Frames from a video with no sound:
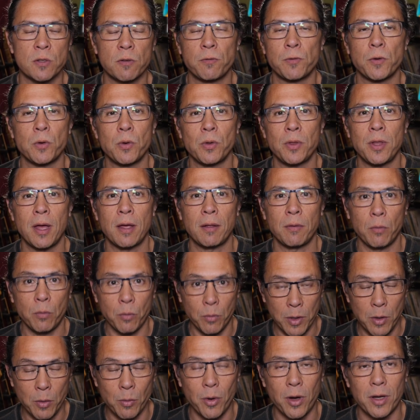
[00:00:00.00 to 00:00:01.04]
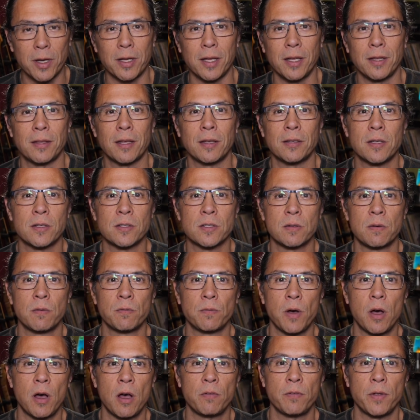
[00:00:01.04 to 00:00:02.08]
the food that we want to eat that doesn't
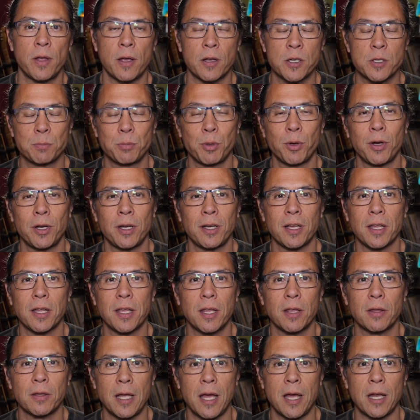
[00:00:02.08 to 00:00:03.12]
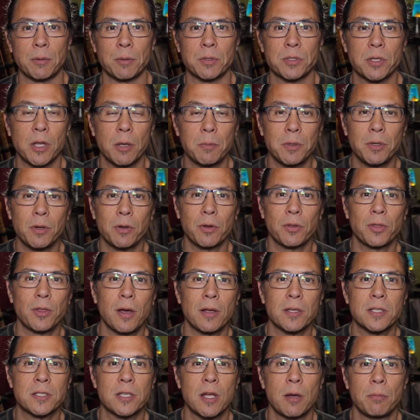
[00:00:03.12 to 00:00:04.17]
involve exploiting and killing animals. So let me know your
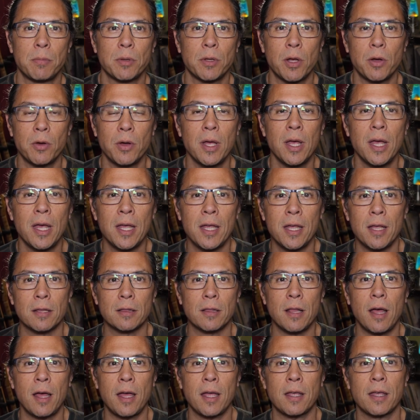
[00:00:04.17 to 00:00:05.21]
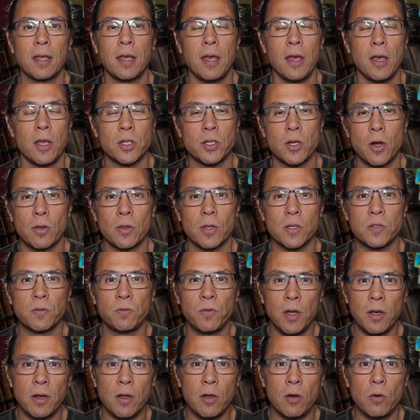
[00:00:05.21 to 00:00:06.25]
thoughts down below. Hit like, share this
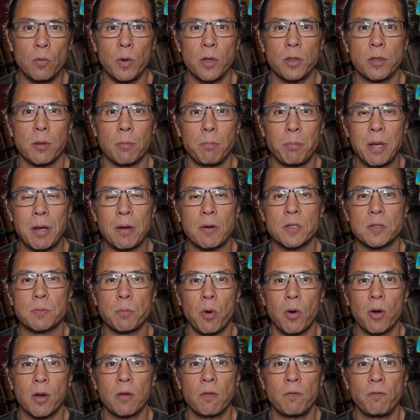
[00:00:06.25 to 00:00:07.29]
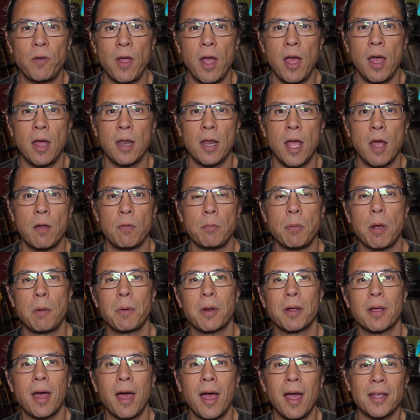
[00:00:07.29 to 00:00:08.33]
video with a Piers Morgan fan, and
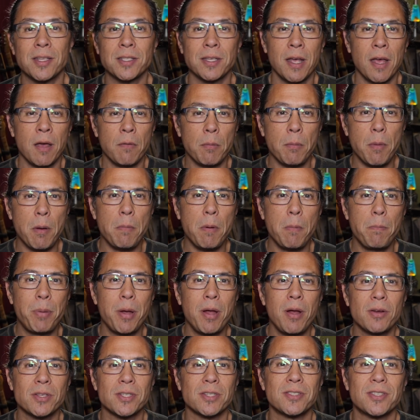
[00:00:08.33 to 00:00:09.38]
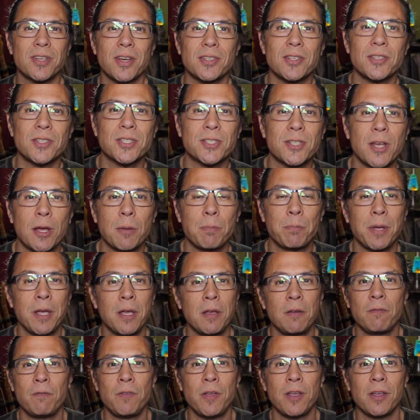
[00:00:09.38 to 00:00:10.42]
remember, guys, remember Piers, it doesn't suck
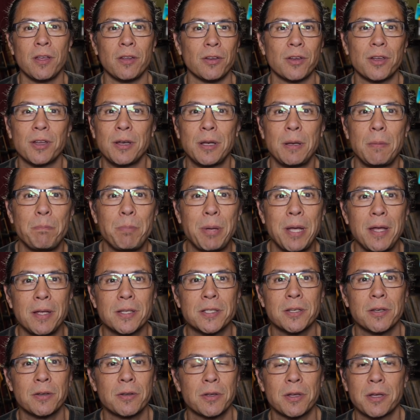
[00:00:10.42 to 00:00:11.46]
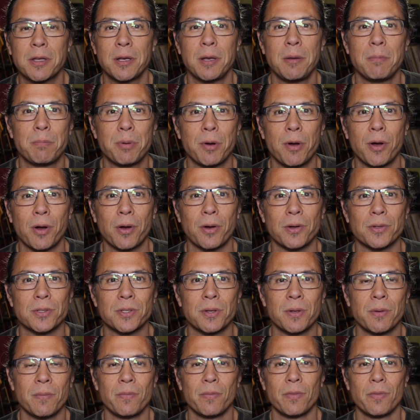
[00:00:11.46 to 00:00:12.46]
being vegan. You can eat pizza, you can eat burgers.